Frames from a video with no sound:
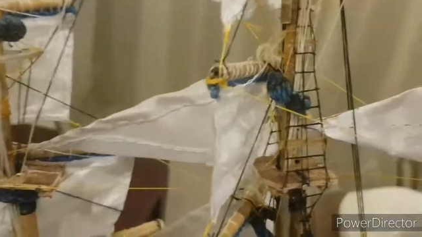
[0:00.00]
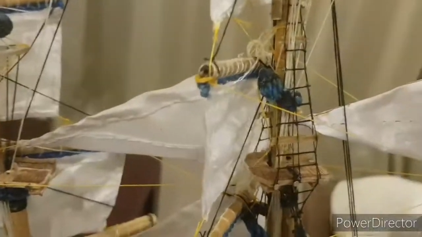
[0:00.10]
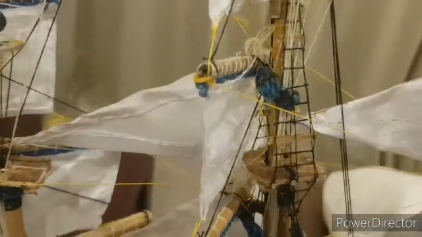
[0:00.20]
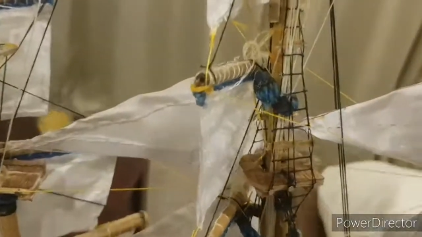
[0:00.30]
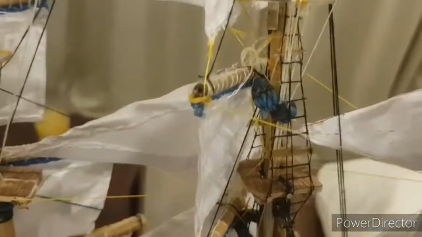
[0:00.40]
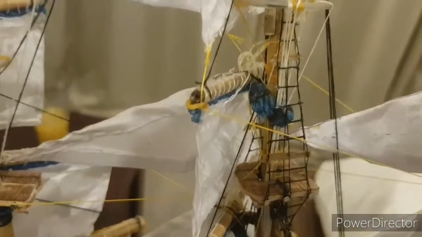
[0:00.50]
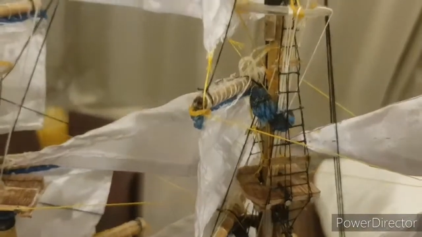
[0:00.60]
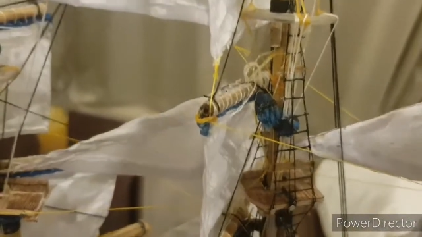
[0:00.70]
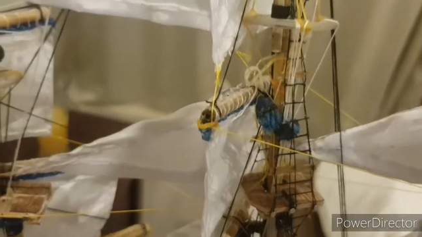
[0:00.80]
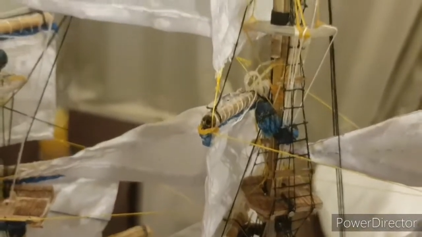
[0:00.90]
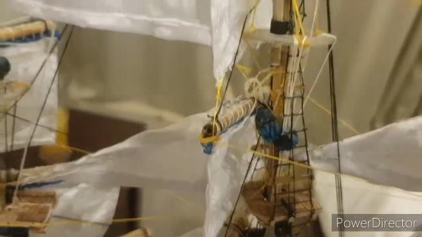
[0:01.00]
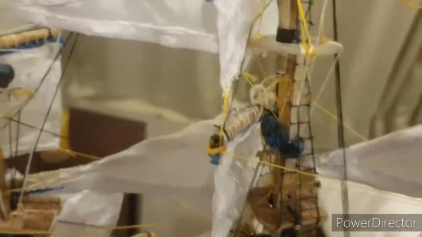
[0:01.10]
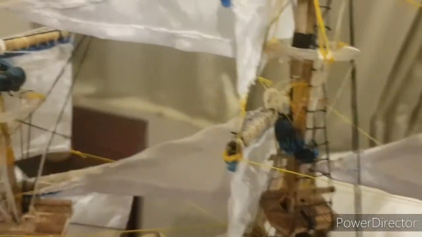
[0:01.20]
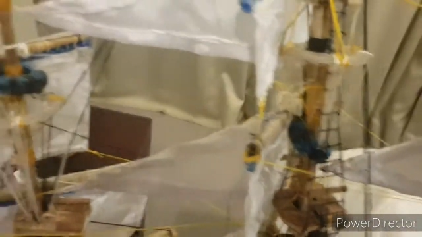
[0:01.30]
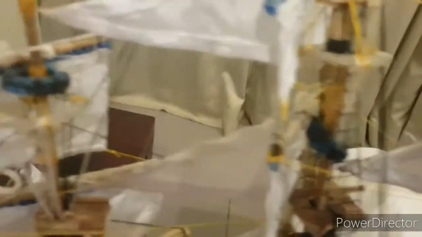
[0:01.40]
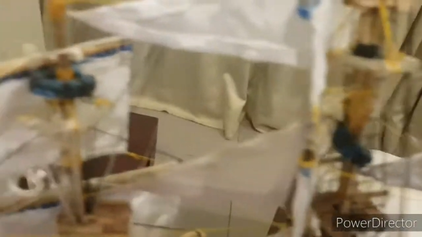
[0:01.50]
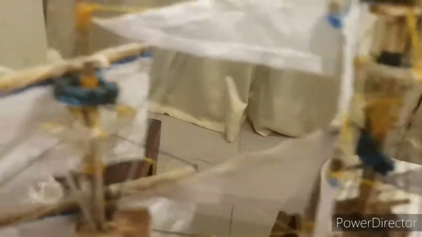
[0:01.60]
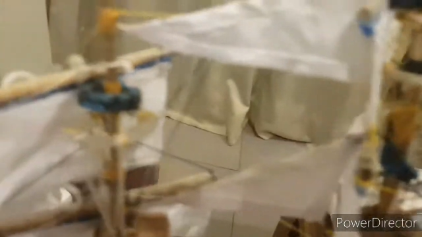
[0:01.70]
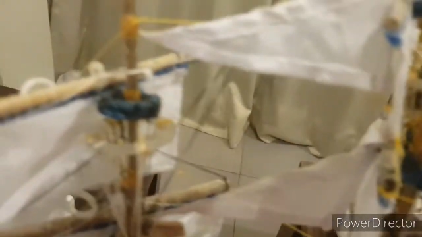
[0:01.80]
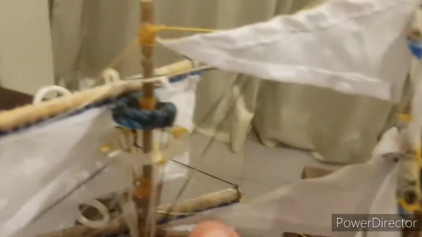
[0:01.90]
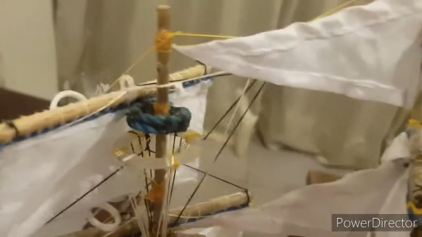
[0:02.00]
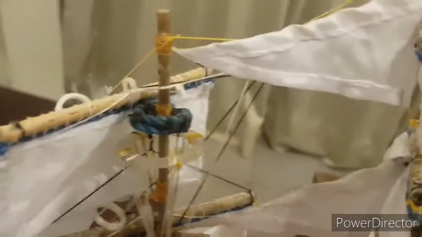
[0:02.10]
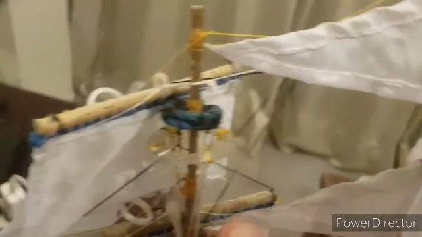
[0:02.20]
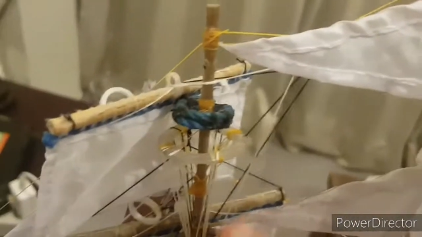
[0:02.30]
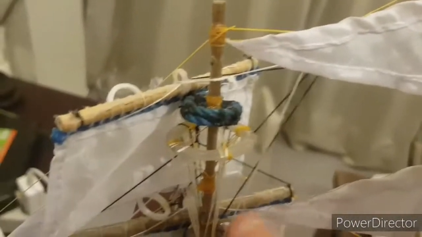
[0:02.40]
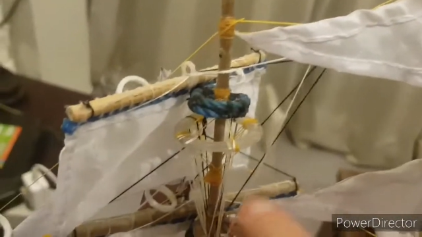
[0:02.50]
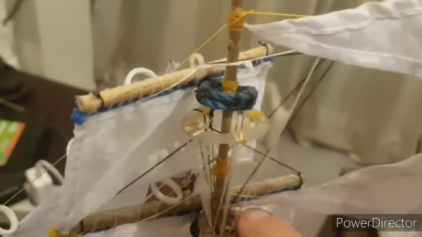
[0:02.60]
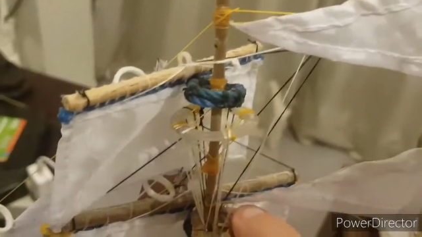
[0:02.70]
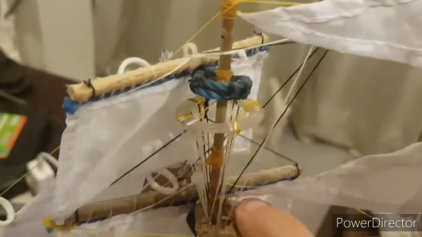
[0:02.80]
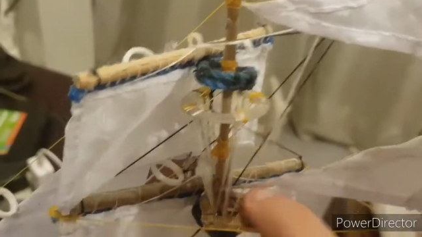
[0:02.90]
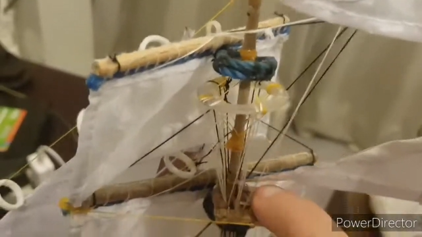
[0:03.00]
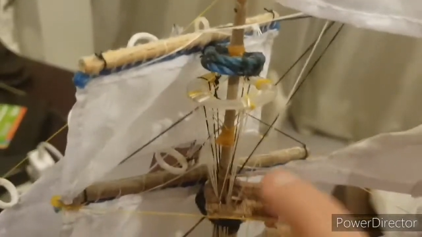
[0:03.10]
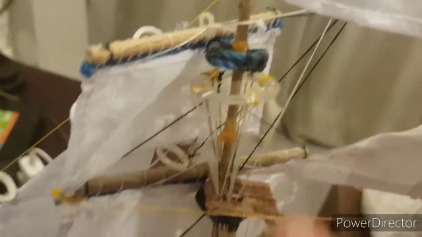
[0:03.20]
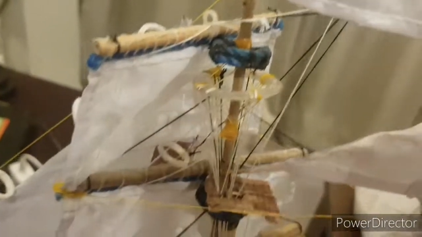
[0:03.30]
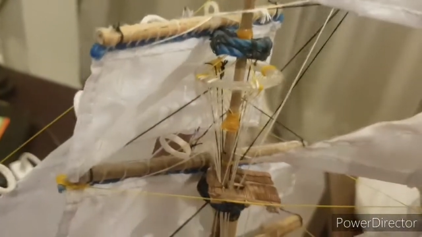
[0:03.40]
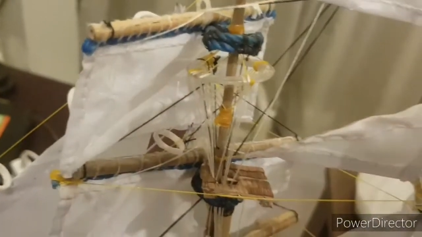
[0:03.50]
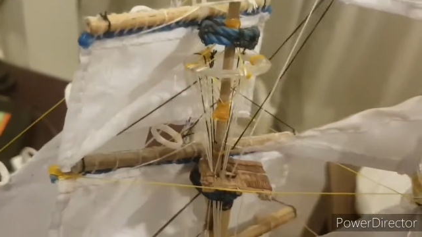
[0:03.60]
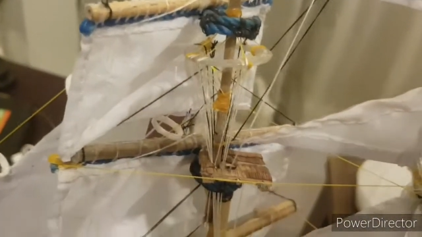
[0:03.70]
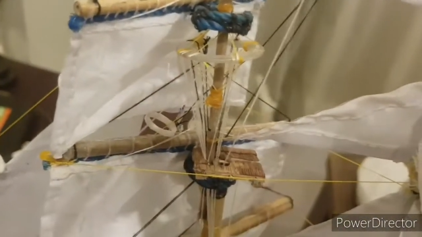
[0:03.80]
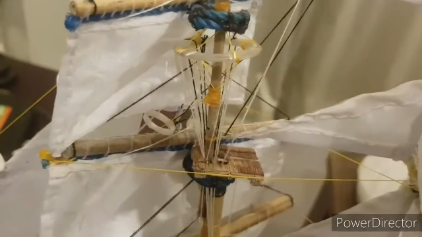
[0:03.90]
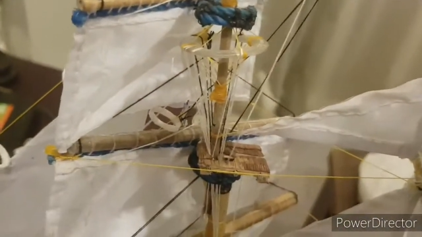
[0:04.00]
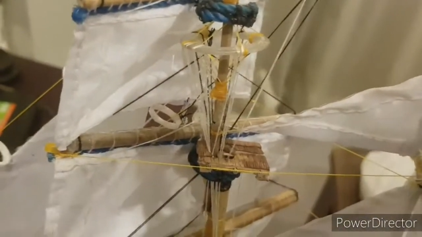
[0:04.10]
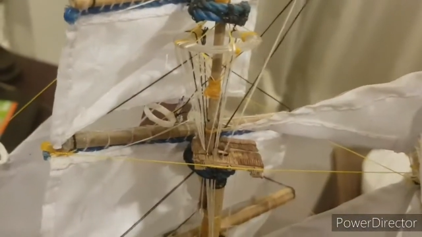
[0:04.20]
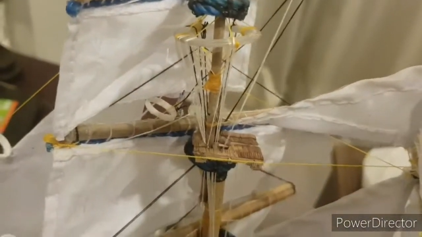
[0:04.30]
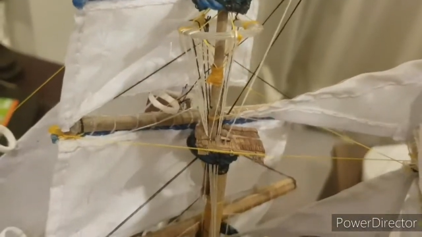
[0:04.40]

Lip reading: [unreadable: no face in view]